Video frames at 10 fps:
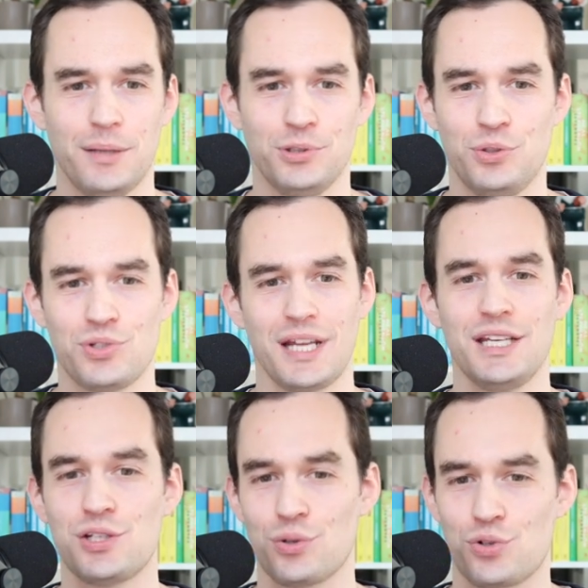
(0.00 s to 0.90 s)
be able to use
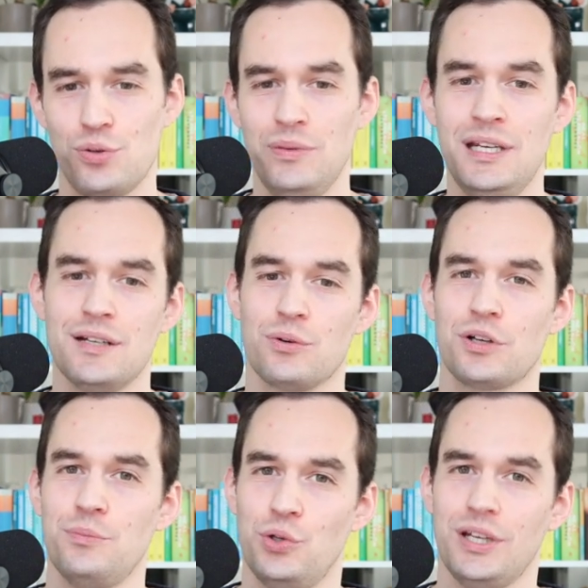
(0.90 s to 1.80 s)
any social media or
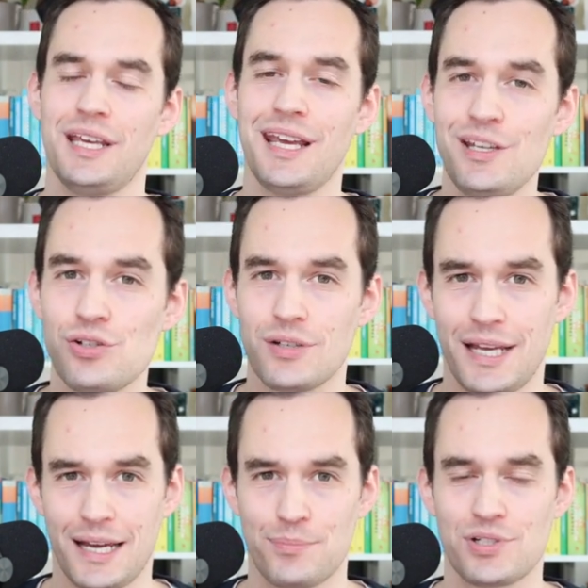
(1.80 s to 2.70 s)
communication
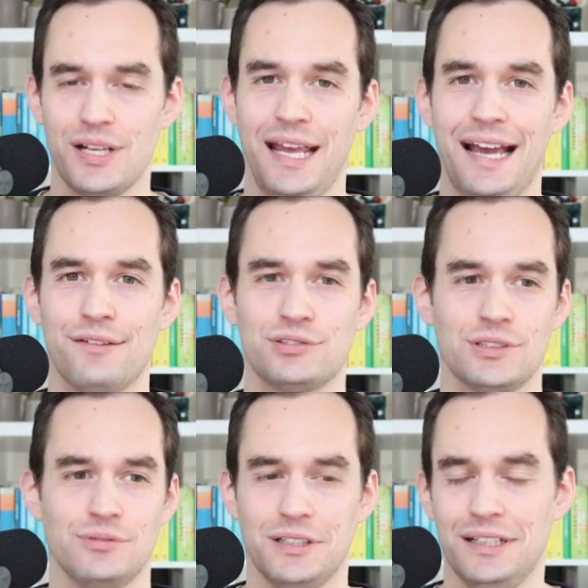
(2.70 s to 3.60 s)
apps
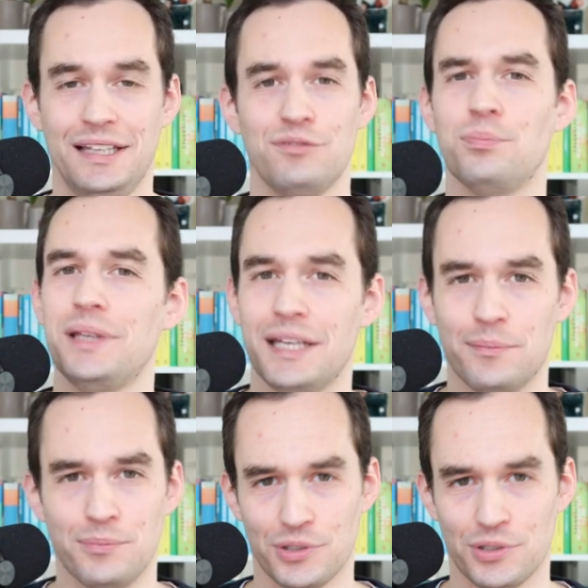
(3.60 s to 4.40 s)
after about 11 p.m.